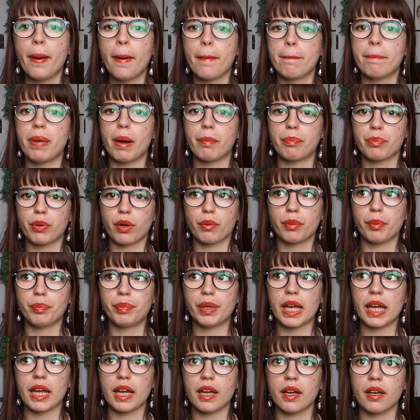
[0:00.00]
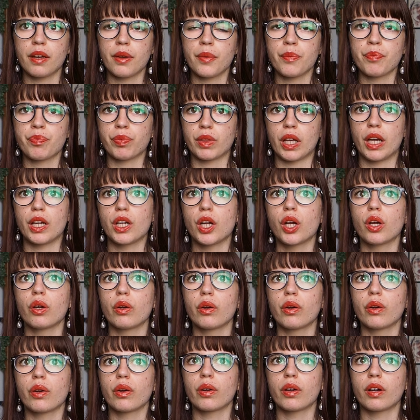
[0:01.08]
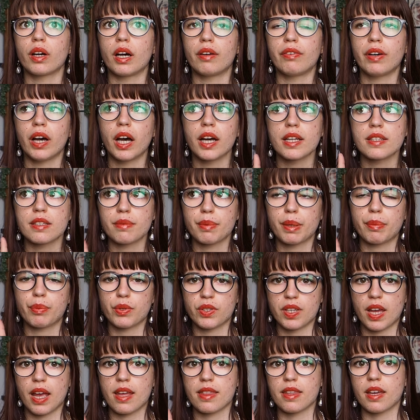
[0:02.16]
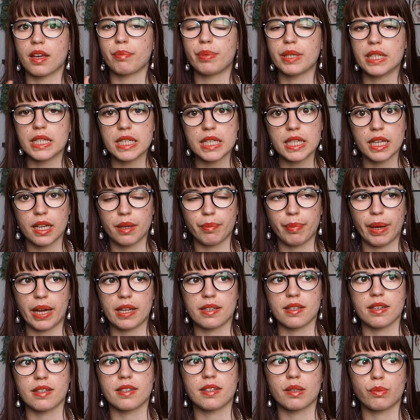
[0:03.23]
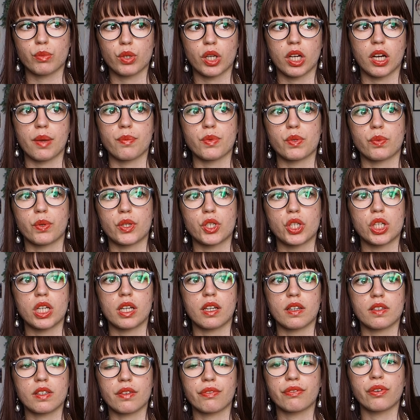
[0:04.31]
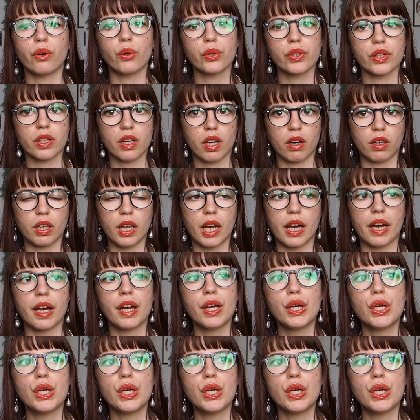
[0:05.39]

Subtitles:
but probably, I know I've heard some people say that in petite knit patterns sometimes when she does a folded collar,